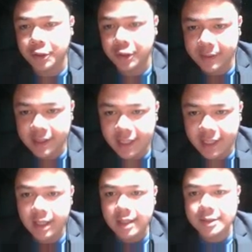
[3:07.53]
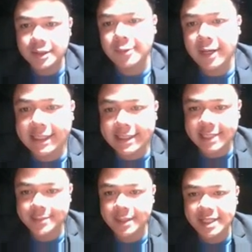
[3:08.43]
Okay, so this one is
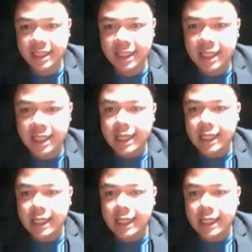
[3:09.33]
especially